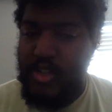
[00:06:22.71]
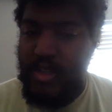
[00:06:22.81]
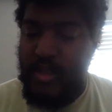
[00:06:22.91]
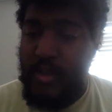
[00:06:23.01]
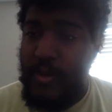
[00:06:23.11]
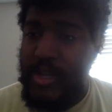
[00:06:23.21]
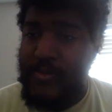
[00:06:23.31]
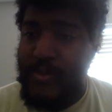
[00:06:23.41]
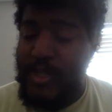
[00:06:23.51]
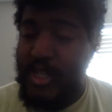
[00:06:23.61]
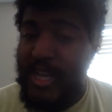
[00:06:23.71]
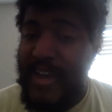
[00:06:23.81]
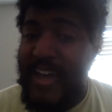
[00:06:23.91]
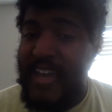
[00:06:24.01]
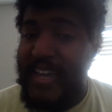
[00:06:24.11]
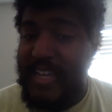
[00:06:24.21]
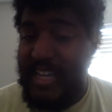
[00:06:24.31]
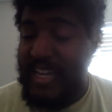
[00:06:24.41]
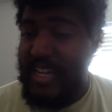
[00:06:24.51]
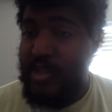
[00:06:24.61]
the 30th of July and
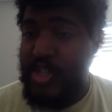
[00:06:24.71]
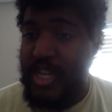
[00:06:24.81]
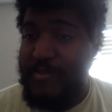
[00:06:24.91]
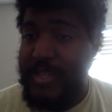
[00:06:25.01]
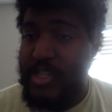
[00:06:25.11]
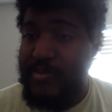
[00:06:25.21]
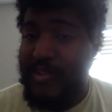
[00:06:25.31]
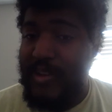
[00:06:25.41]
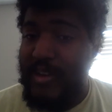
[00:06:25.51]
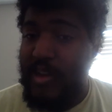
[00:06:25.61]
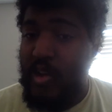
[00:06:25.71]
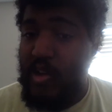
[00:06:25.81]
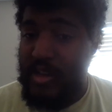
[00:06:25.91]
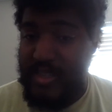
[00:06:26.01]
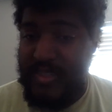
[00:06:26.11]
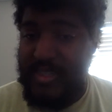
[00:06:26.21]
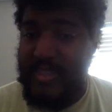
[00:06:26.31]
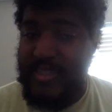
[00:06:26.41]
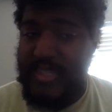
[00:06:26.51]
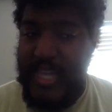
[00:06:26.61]
the NAL championship on August
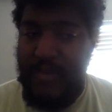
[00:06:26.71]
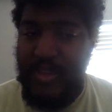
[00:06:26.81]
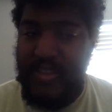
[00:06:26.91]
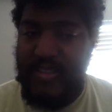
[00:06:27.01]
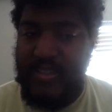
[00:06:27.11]
7th.